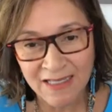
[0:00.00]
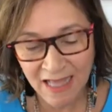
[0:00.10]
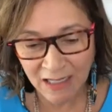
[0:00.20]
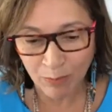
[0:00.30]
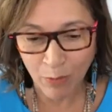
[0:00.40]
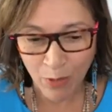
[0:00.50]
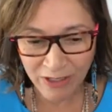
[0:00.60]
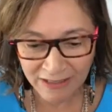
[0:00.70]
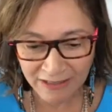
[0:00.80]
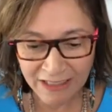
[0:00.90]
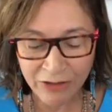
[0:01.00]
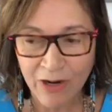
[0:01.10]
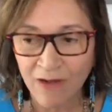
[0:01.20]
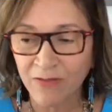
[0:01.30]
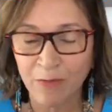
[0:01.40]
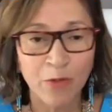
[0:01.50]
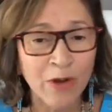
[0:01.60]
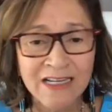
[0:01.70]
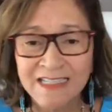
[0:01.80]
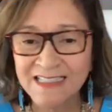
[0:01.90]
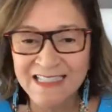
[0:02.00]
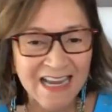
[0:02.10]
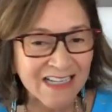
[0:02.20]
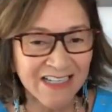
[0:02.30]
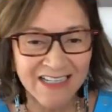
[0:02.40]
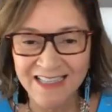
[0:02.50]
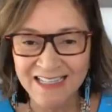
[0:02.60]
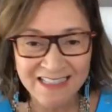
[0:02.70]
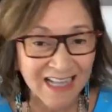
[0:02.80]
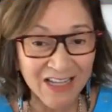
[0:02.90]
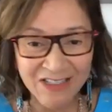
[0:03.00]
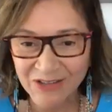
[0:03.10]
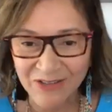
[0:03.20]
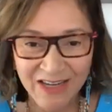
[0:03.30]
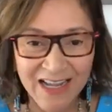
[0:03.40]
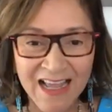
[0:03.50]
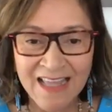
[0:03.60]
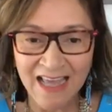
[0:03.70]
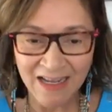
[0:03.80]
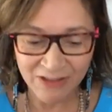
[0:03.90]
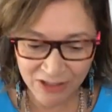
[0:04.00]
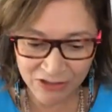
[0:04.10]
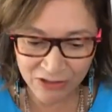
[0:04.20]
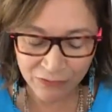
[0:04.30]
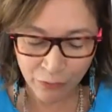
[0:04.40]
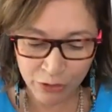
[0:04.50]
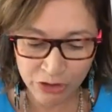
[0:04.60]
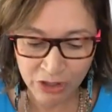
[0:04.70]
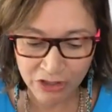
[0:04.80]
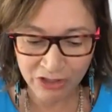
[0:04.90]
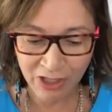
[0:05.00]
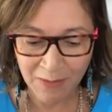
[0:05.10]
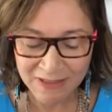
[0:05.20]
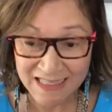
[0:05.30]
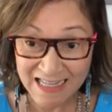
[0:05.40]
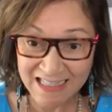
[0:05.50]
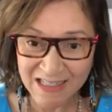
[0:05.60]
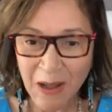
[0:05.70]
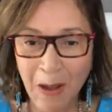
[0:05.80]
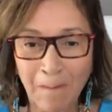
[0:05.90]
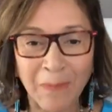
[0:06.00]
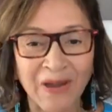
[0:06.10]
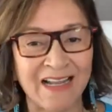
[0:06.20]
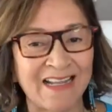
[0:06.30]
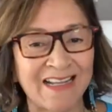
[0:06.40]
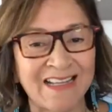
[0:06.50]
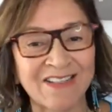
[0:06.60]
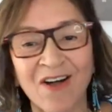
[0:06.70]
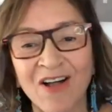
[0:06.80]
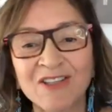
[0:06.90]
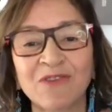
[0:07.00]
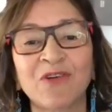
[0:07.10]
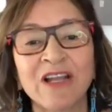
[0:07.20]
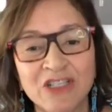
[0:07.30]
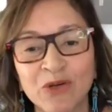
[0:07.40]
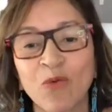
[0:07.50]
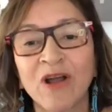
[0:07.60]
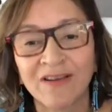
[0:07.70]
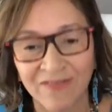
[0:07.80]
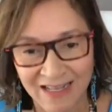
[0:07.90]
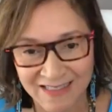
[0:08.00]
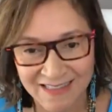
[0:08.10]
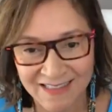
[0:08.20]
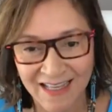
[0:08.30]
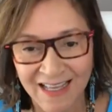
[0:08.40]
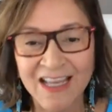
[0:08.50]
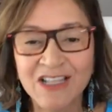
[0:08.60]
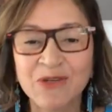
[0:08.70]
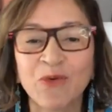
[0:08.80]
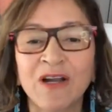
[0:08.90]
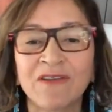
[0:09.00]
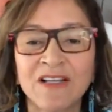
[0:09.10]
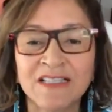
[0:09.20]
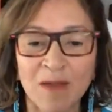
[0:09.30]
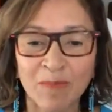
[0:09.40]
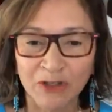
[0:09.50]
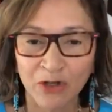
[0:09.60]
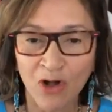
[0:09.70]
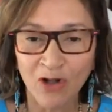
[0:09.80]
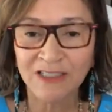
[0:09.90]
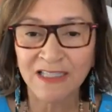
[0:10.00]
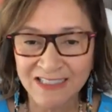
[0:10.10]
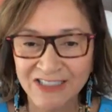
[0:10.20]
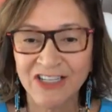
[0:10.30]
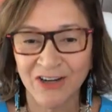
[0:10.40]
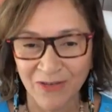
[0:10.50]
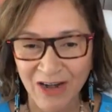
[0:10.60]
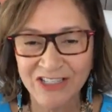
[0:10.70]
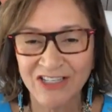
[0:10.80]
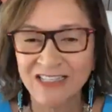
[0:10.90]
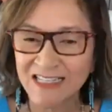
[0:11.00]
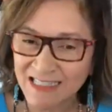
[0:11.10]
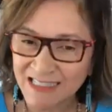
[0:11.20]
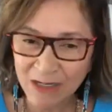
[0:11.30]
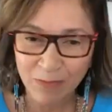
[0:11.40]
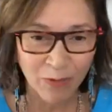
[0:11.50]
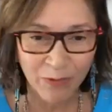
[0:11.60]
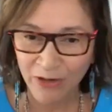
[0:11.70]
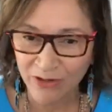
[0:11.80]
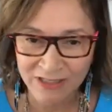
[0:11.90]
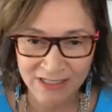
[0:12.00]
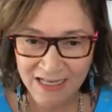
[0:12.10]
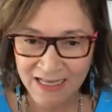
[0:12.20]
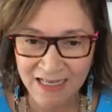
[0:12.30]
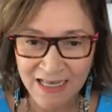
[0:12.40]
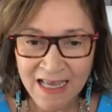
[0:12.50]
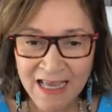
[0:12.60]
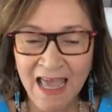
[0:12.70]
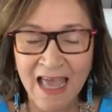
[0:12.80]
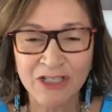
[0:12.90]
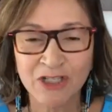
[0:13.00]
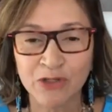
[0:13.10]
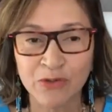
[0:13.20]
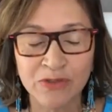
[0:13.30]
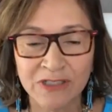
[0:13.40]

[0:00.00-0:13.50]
that appointed leader of the greatest nation in this country that is for such a time as this, but it is also for each one of us. Each one of us have been called in this generation to see what we are seeing and to